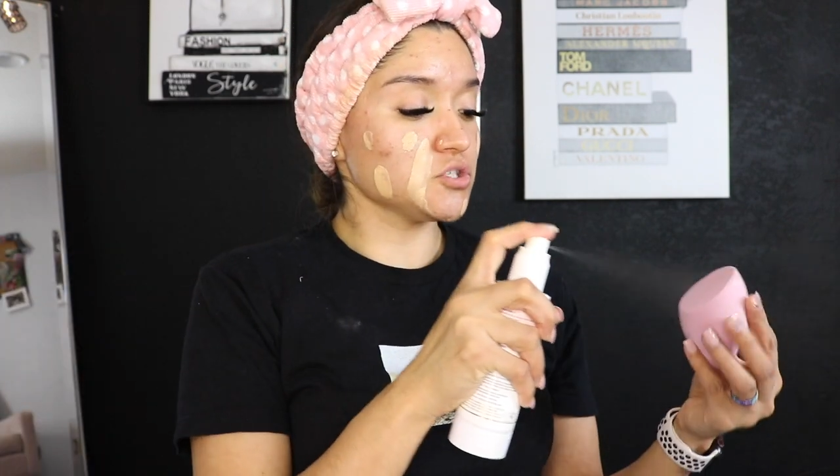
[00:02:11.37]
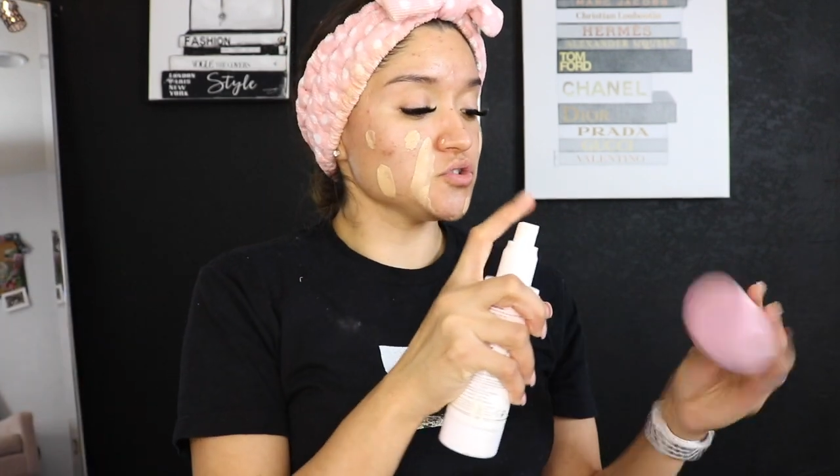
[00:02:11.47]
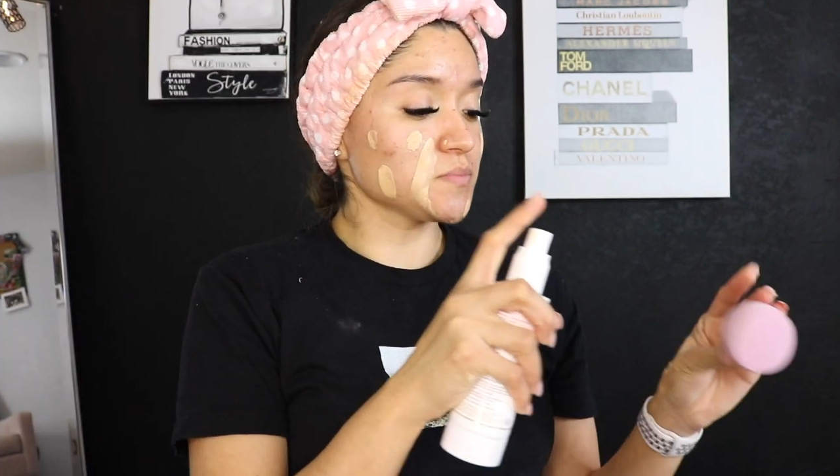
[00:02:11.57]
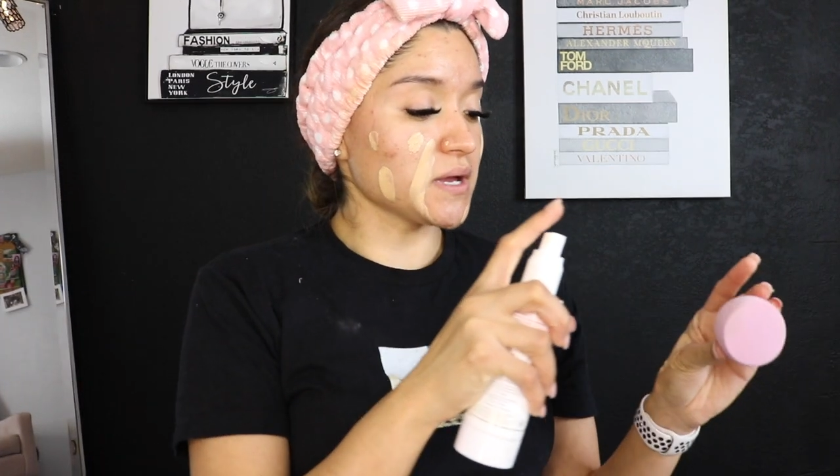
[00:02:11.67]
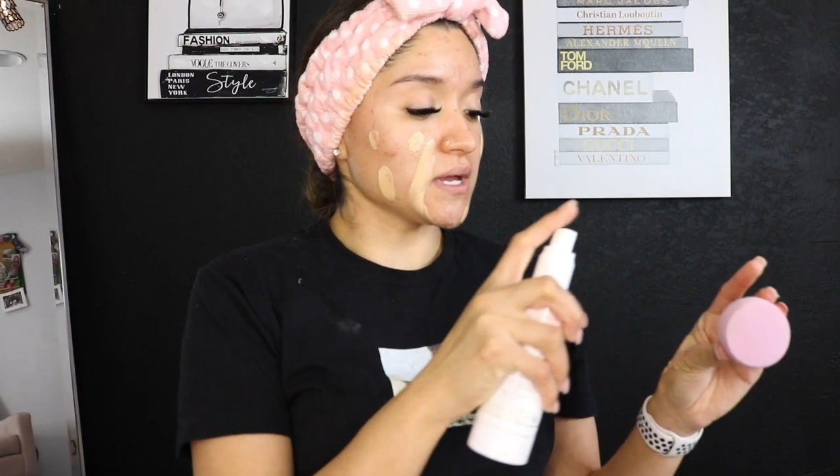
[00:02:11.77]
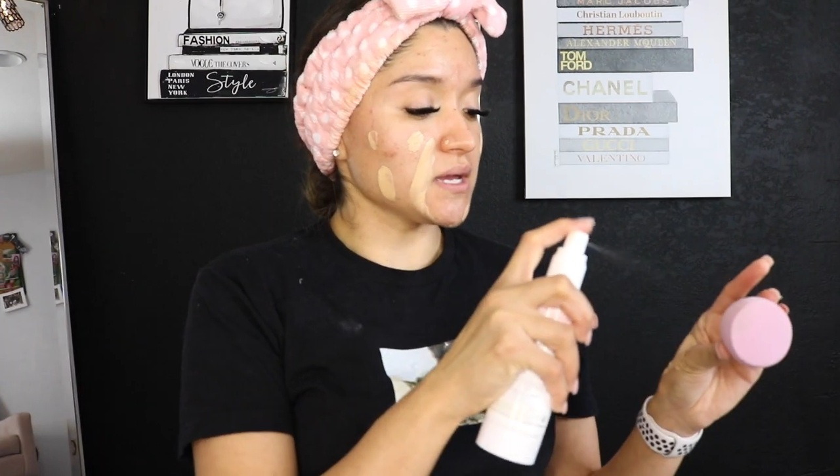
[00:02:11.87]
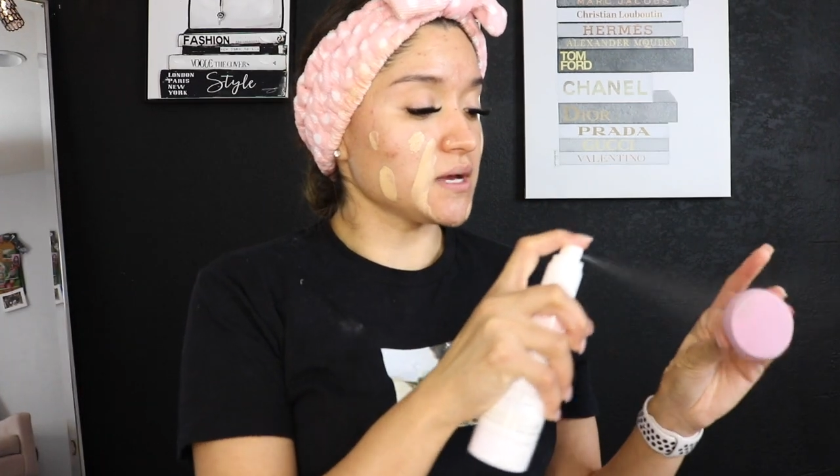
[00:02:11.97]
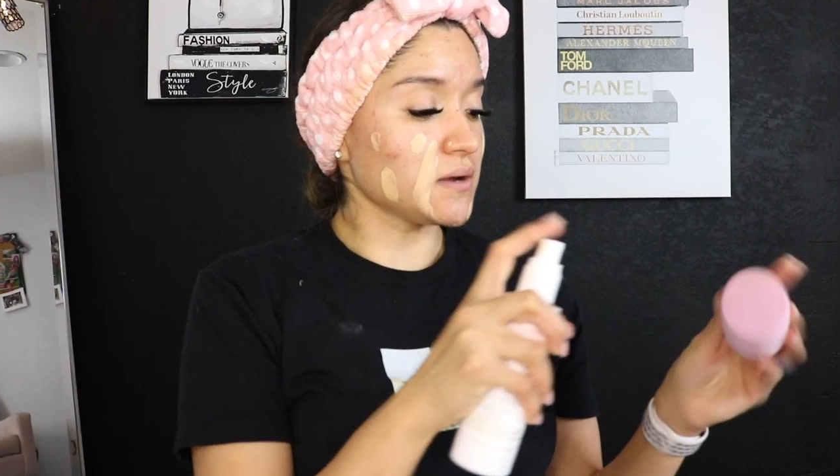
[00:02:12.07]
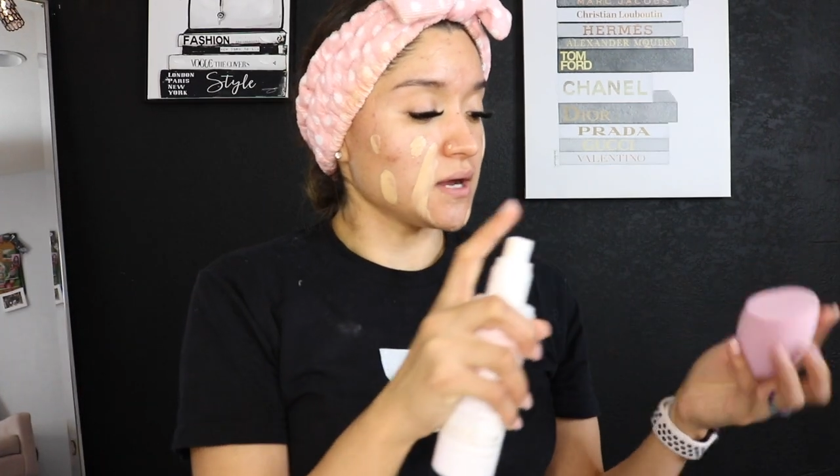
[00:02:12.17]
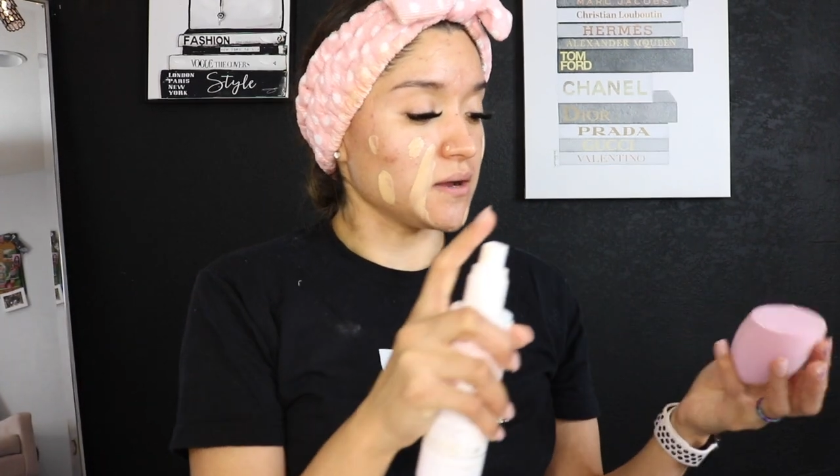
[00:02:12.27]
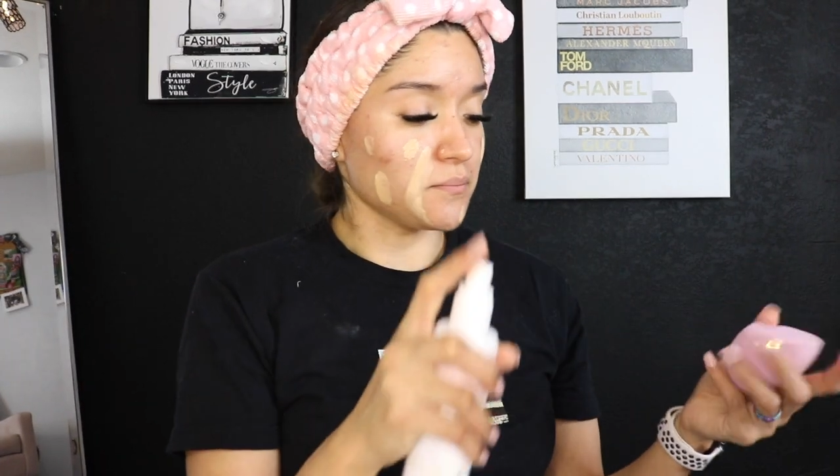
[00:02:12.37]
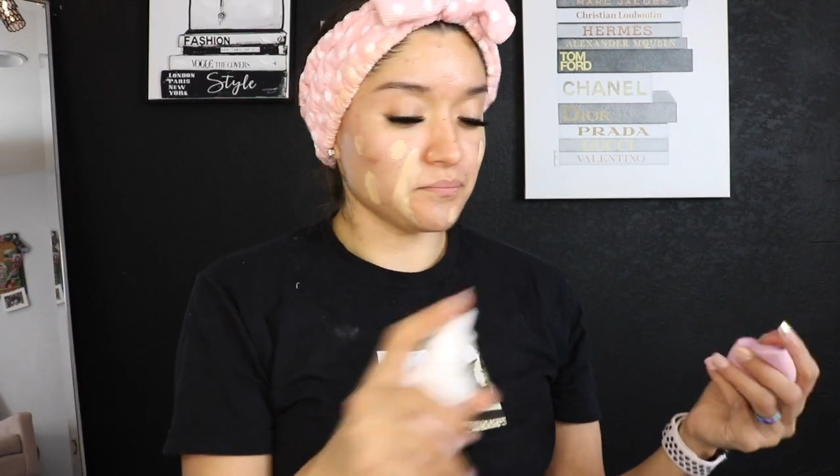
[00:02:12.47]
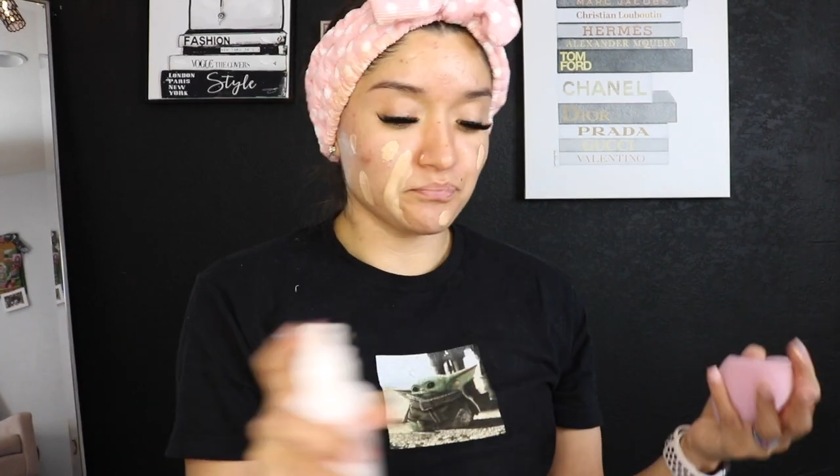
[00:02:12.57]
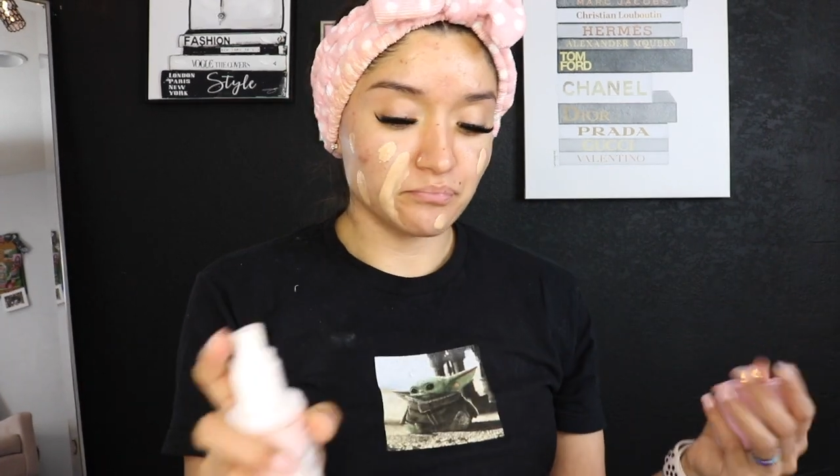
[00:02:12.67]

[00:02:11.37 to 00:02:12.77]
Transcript: use my, um,